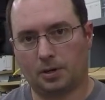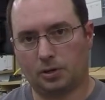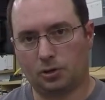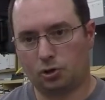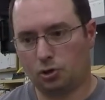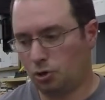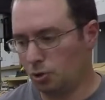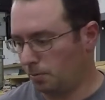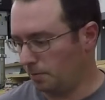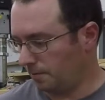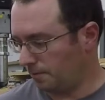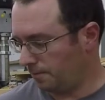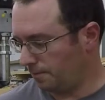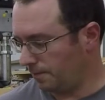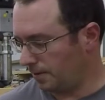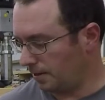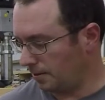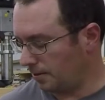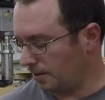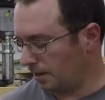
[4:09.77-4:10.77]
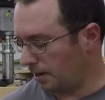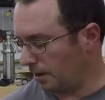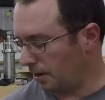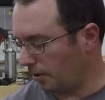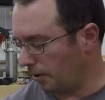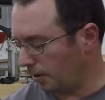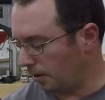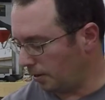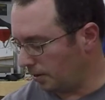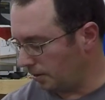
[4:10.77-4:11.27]
cubic feet the
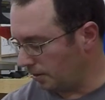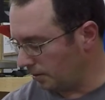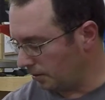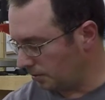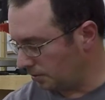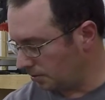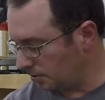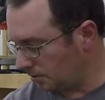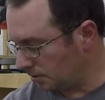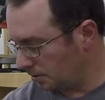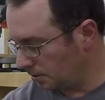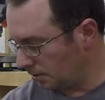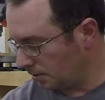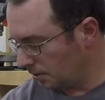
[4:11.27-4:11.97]
area is